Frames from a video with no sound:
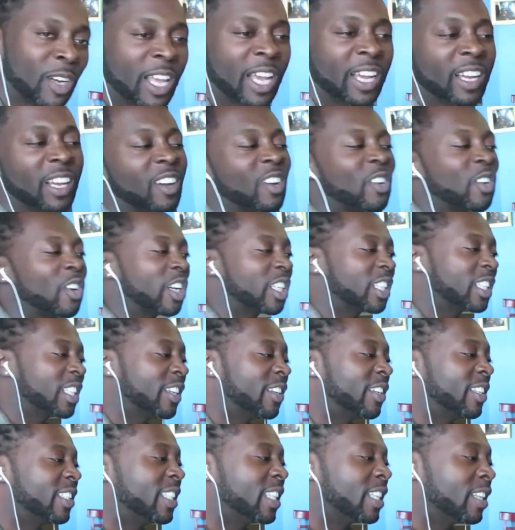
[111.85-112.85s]
like a
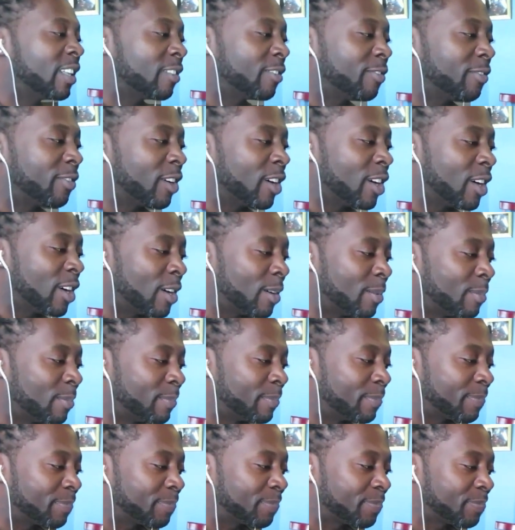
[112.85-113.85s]
cautionary tale
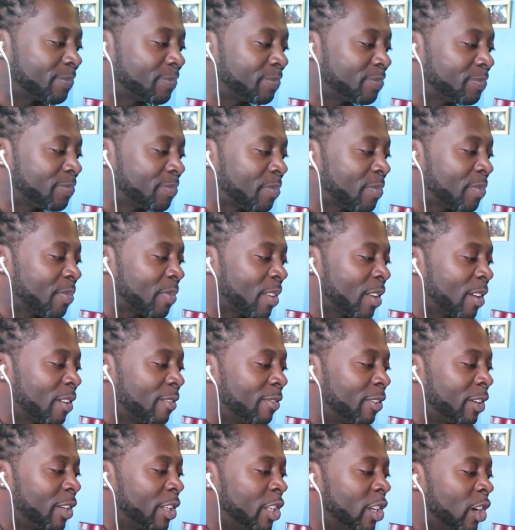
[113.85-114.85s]

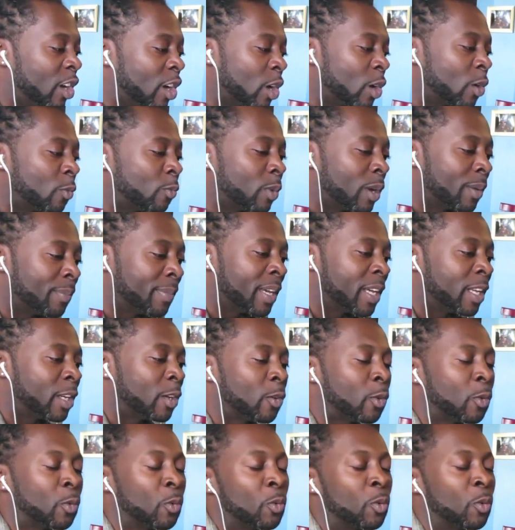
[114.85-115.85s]
for young women
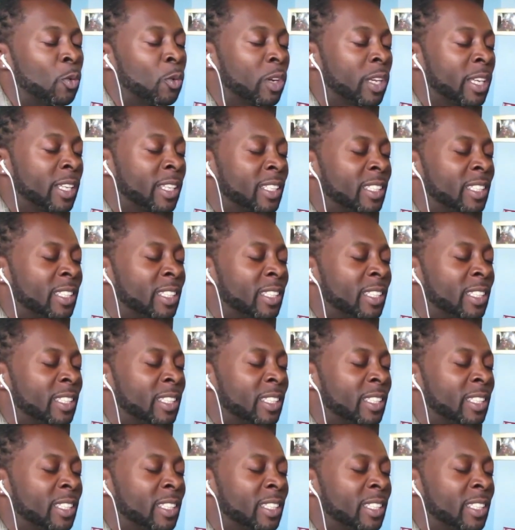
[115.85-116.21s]
who